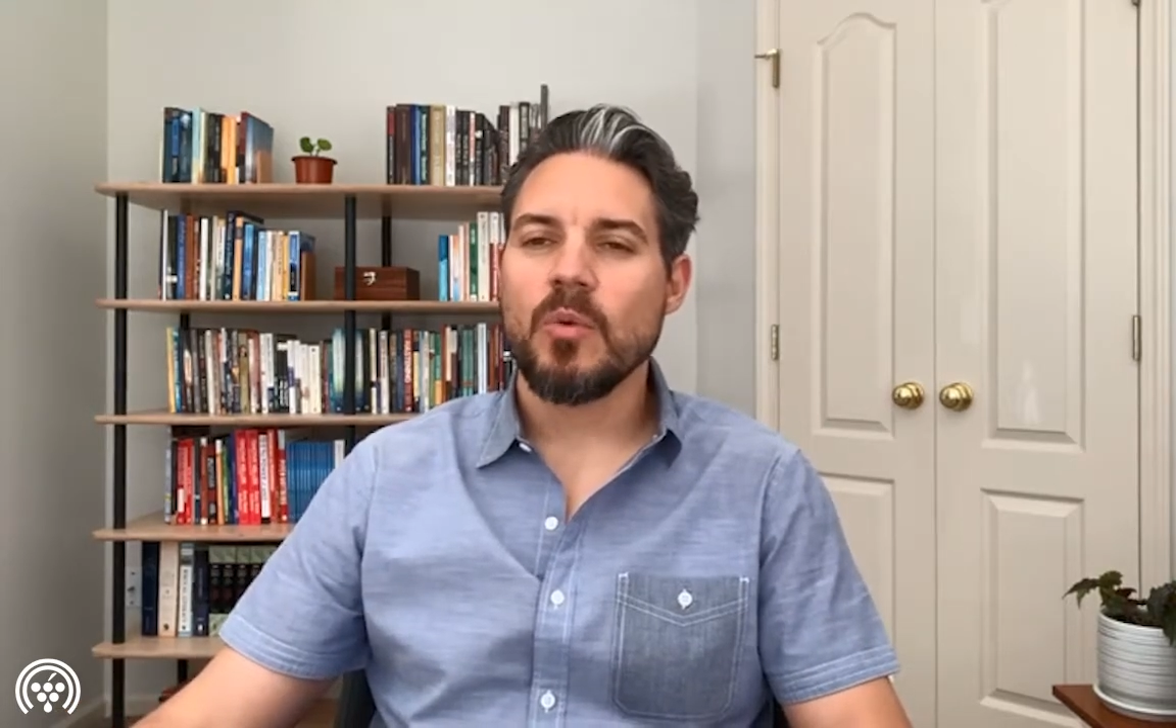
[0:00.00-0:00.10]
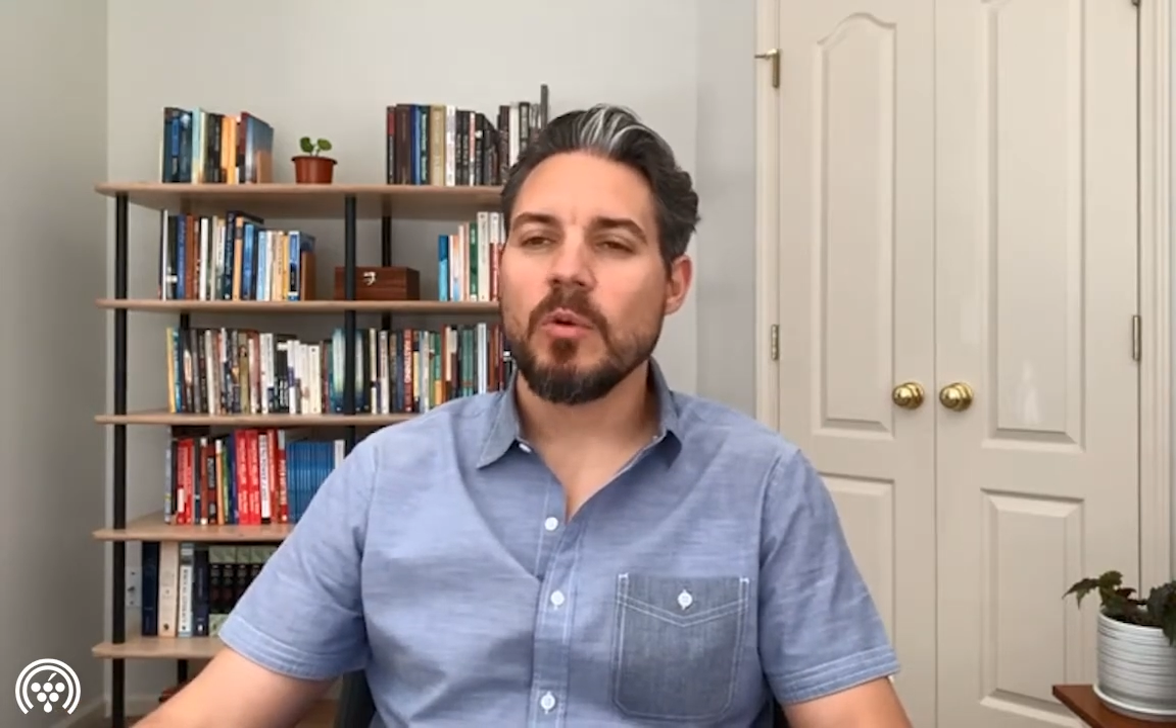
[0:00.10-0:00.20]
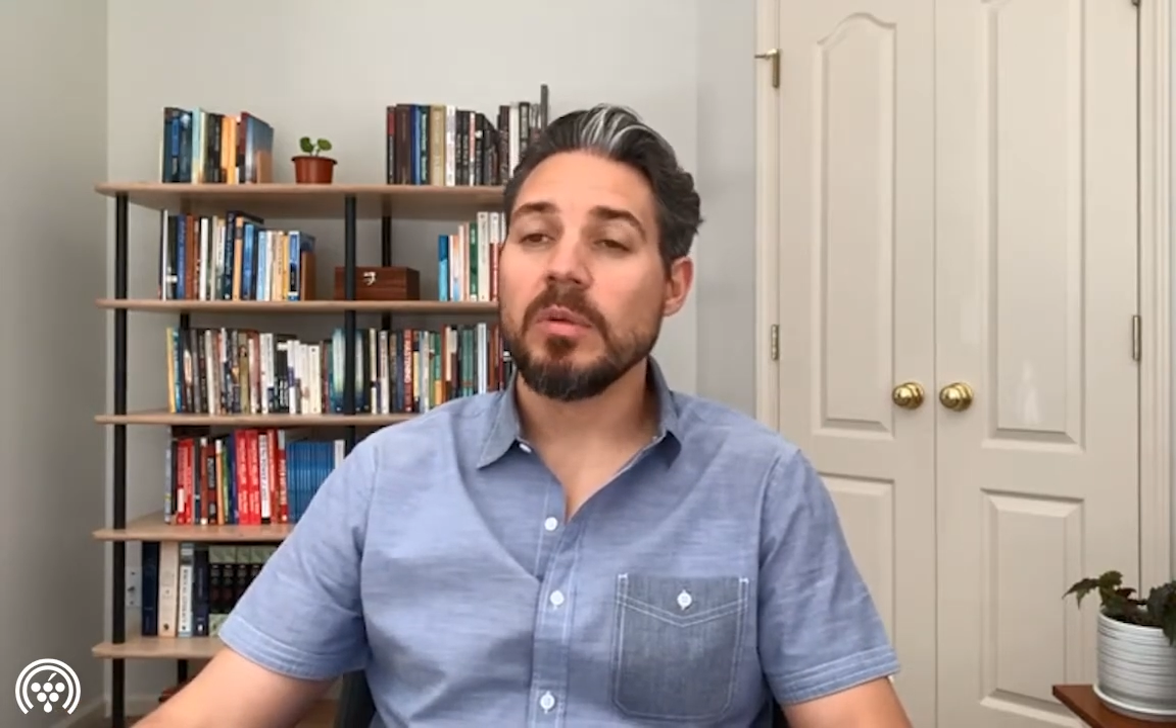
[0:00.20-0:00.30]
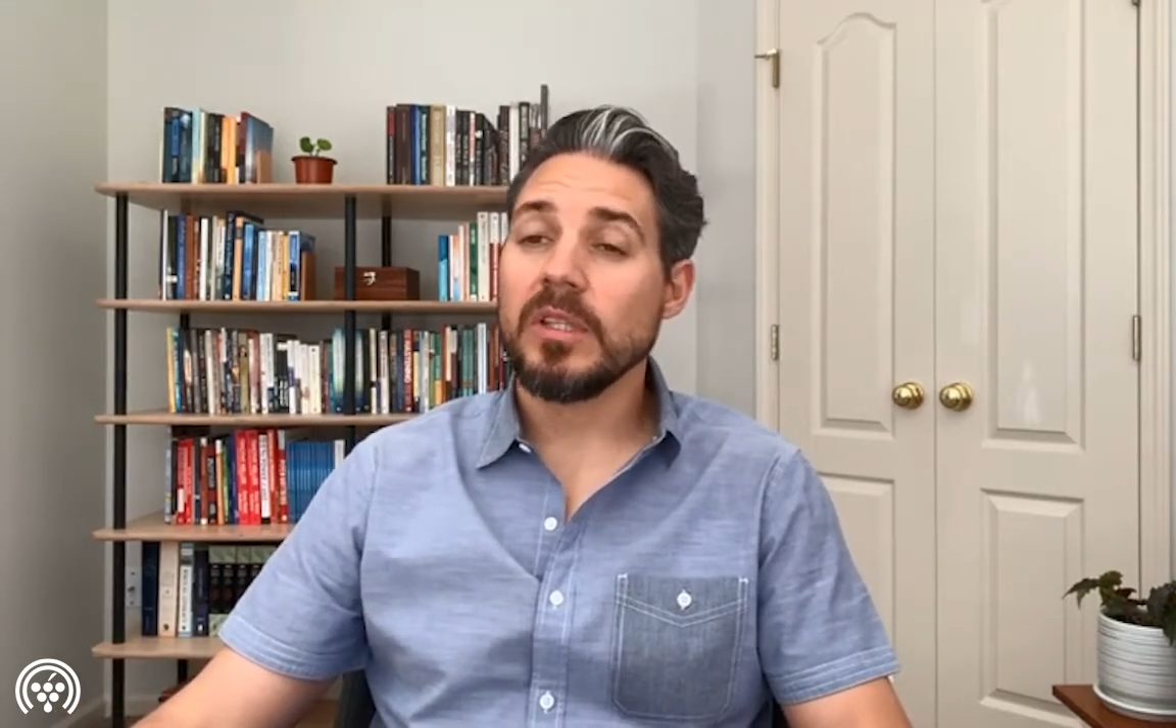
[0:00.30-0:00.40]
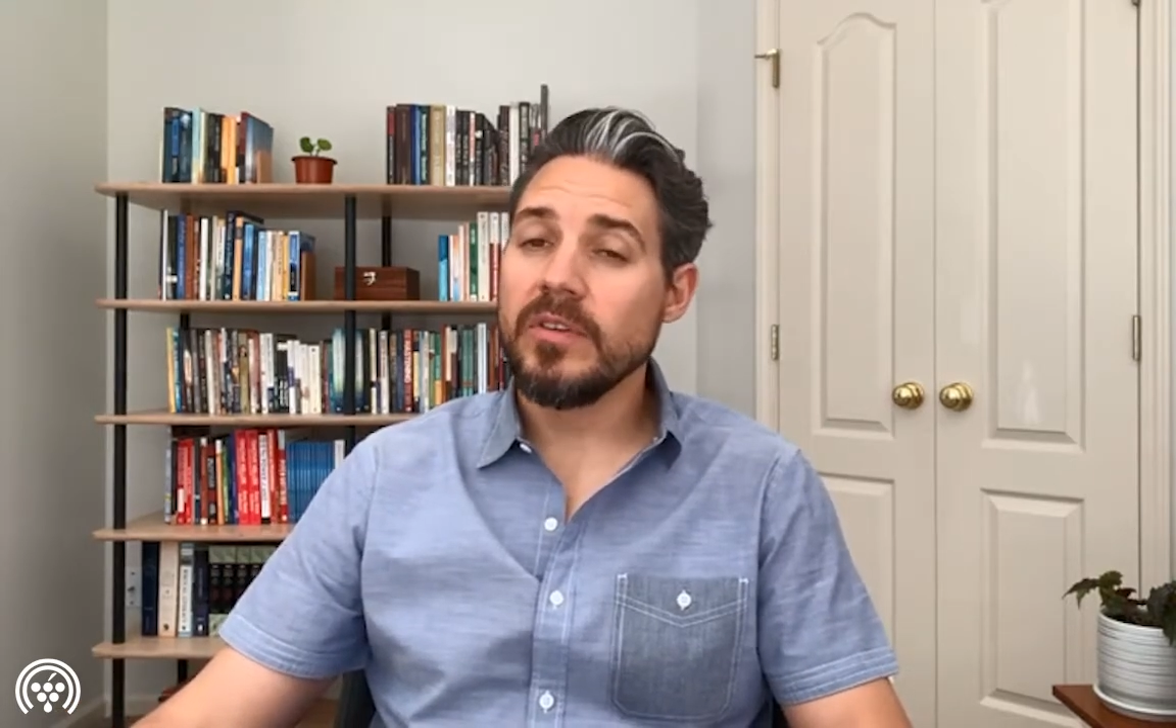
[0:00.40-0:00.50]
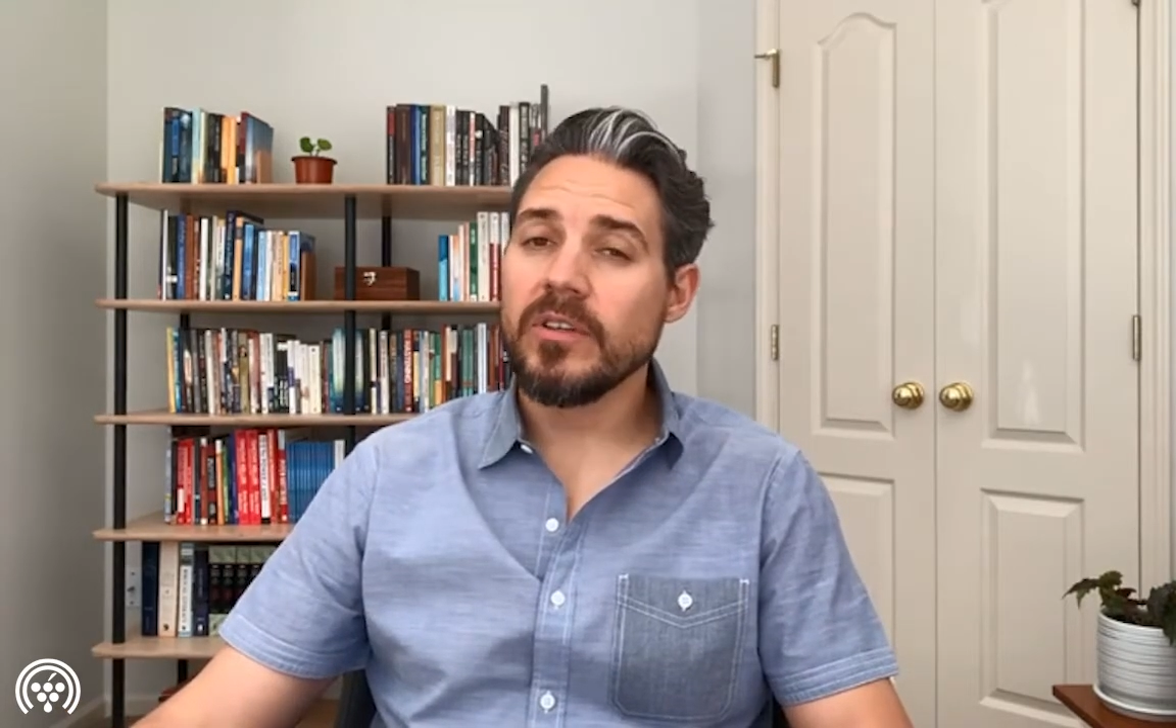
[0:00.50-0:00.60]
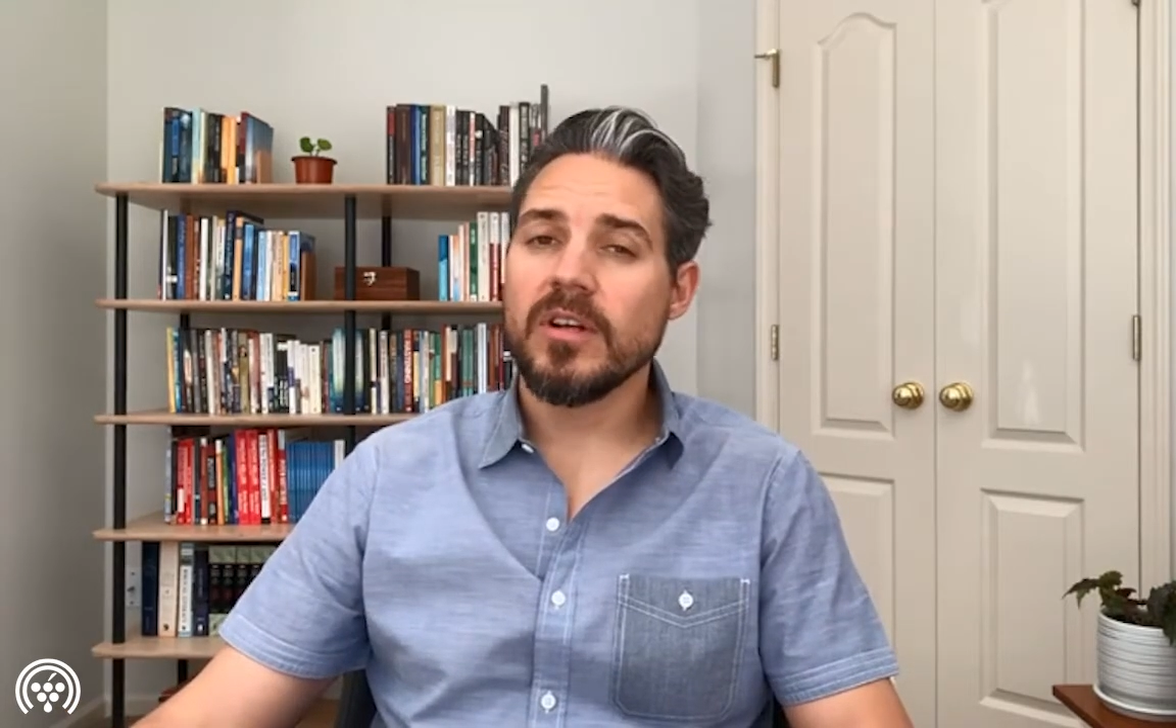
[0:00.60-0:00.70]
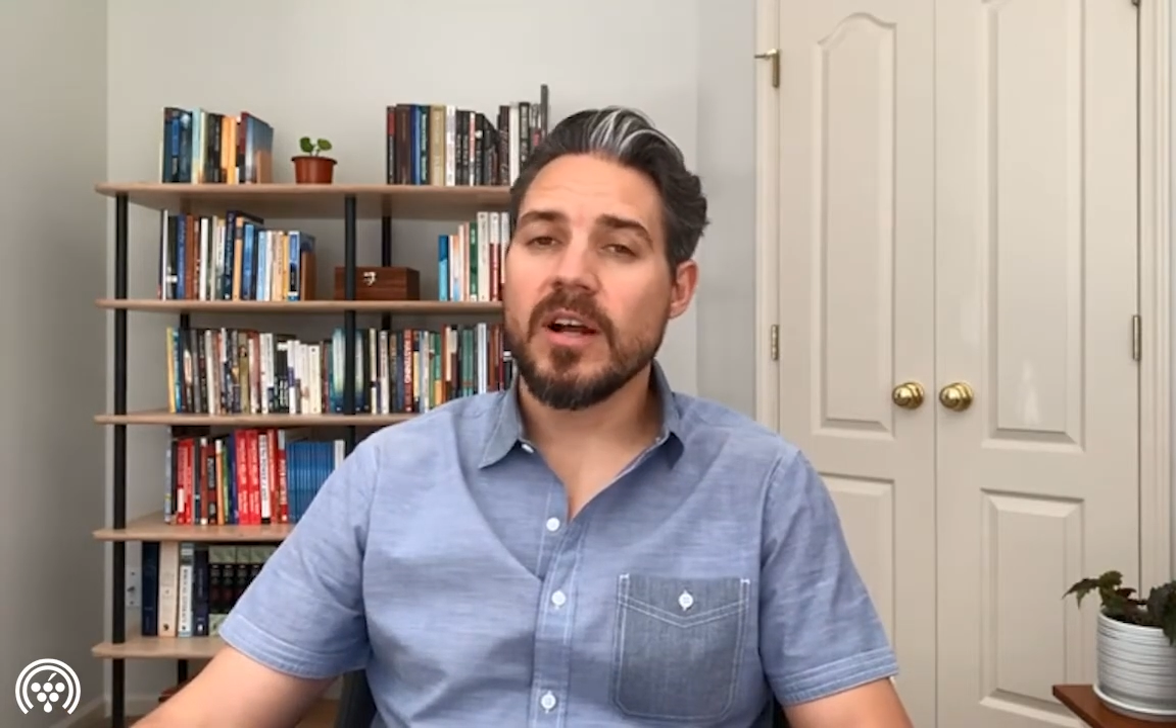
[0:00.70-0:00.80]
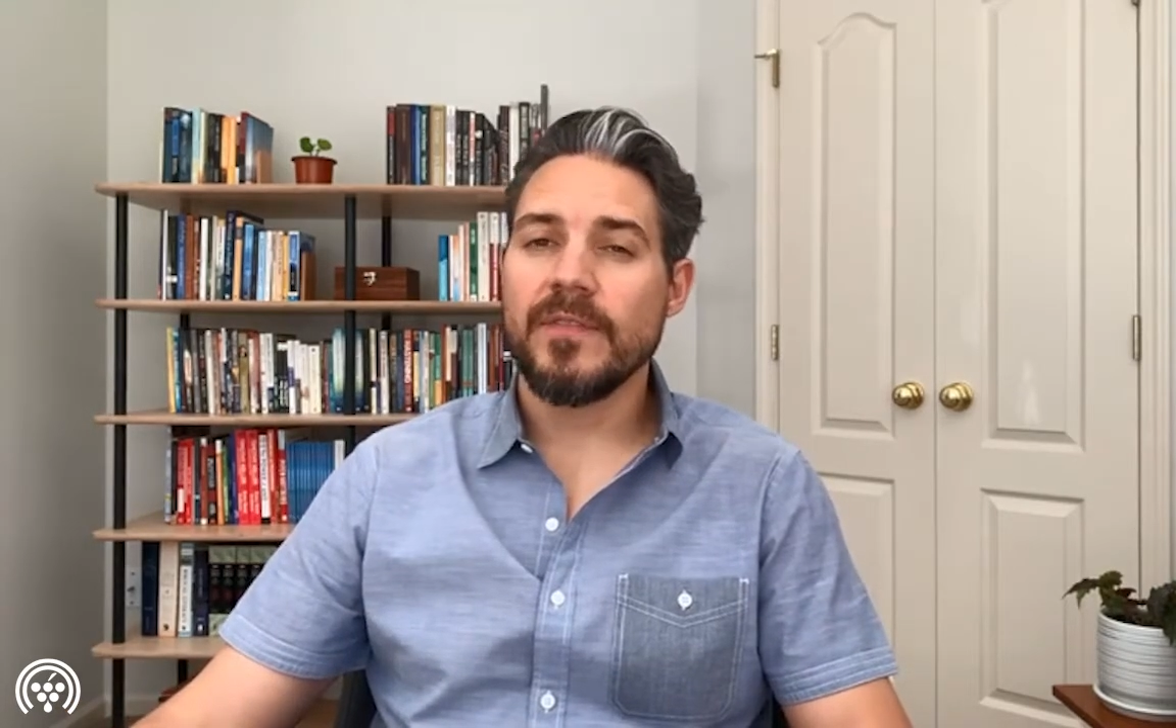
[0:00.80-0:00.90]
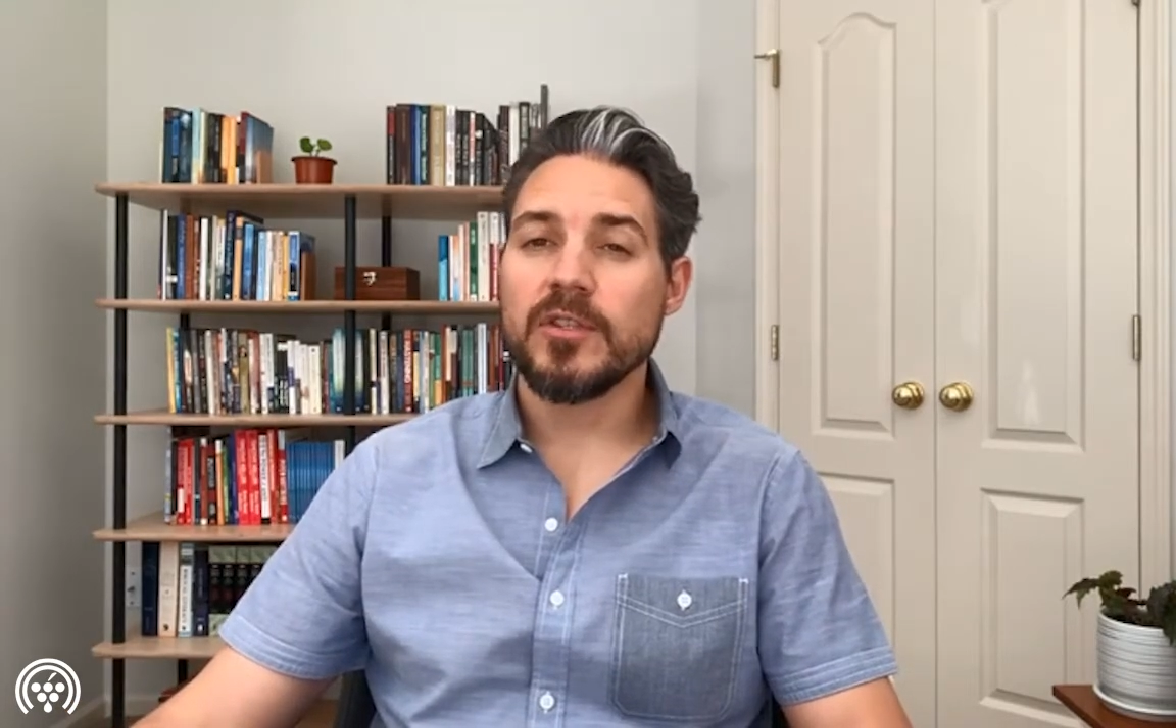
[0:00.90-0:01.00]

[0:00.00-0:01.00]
Well, believe it or not,